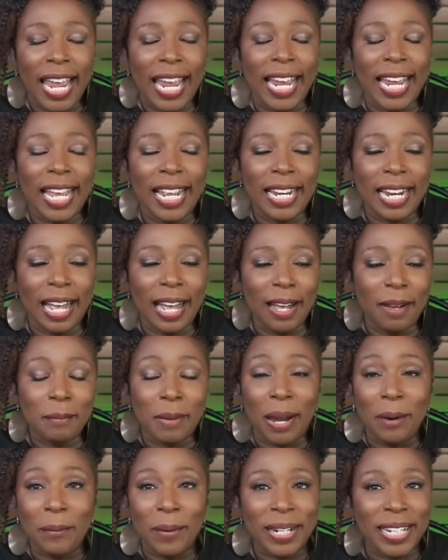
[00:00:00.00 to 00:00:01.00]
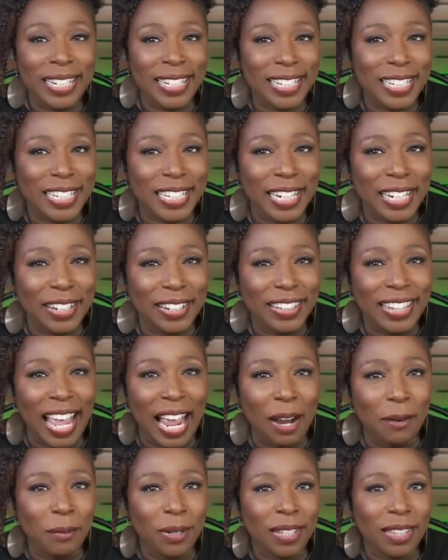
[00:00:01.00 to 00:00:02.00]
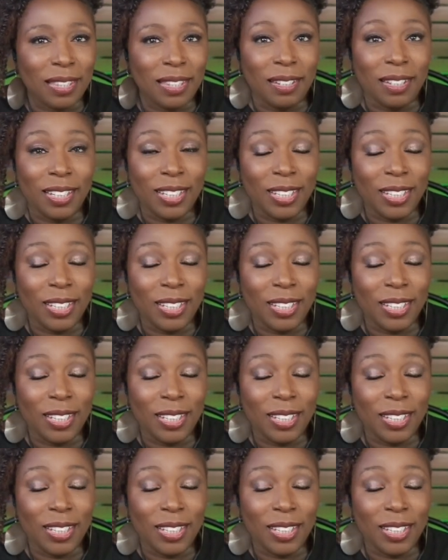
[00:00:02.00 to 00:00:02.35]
And I wanted to share that with